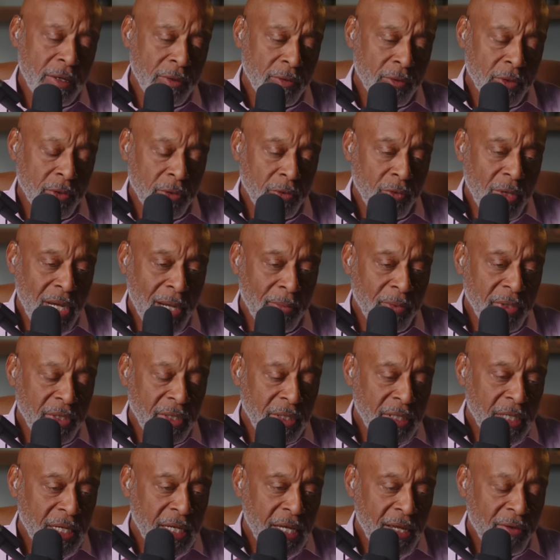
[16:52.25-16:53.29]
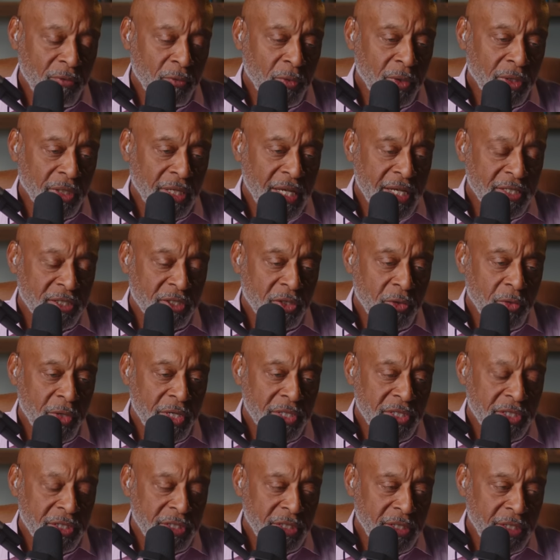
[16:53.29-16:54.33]
Well, Robert, I have one last
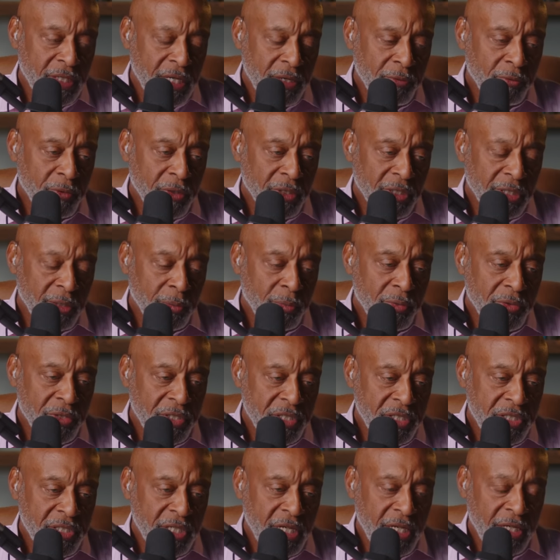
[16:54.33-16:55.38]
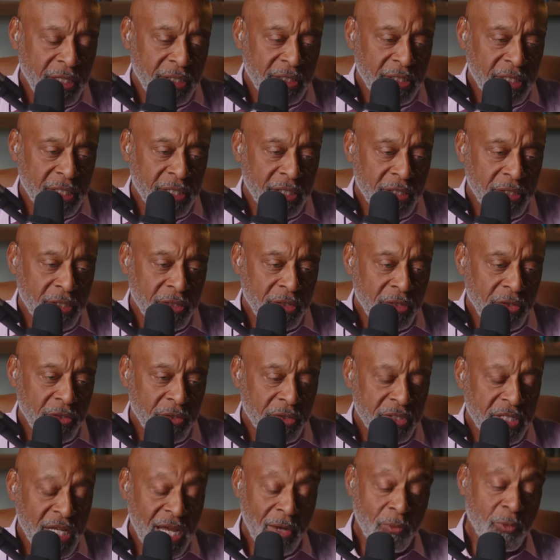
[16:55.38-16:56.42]
question. I really appreciate uh,
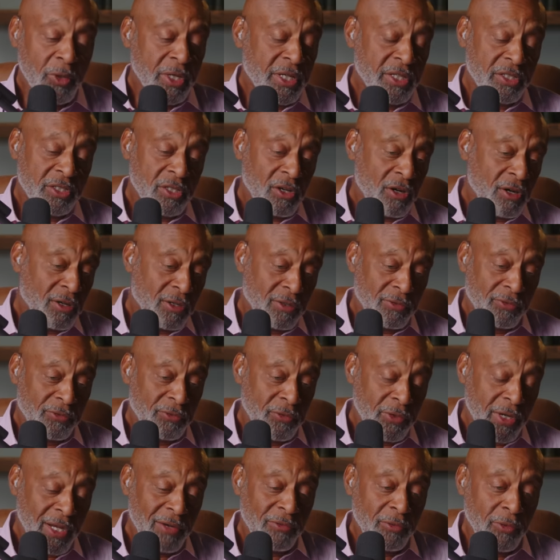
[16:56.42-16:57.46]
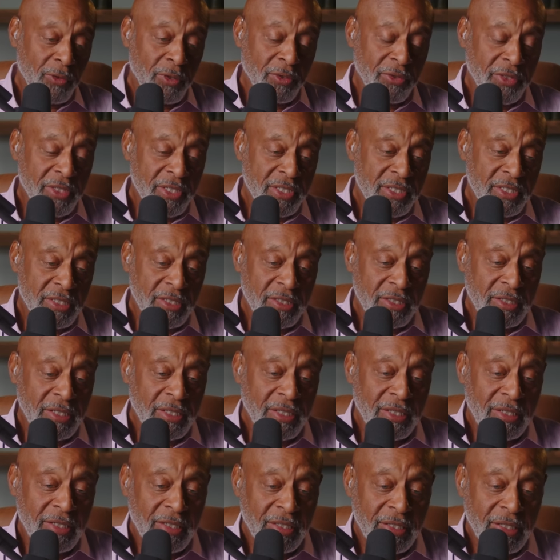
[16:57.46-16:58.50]
your time. We could talk forever on this, and,
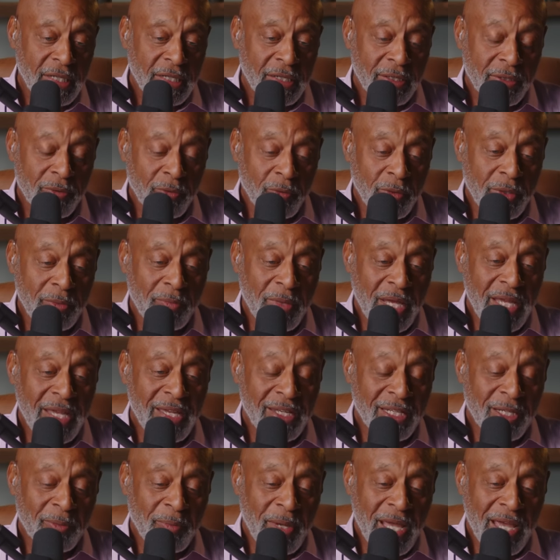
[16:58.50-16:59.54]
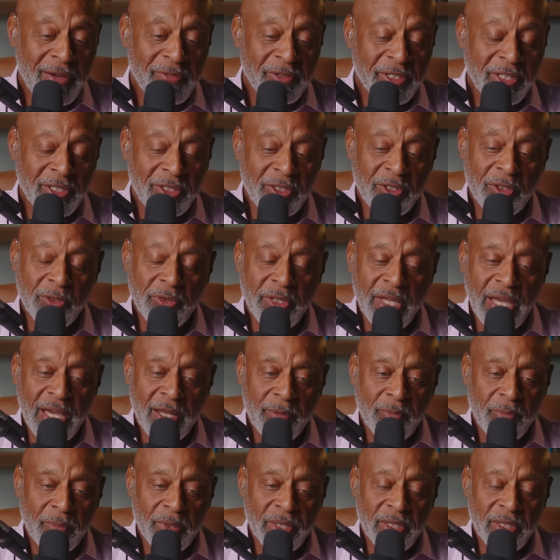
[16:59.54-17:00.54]
and uh, we may end up having to do that.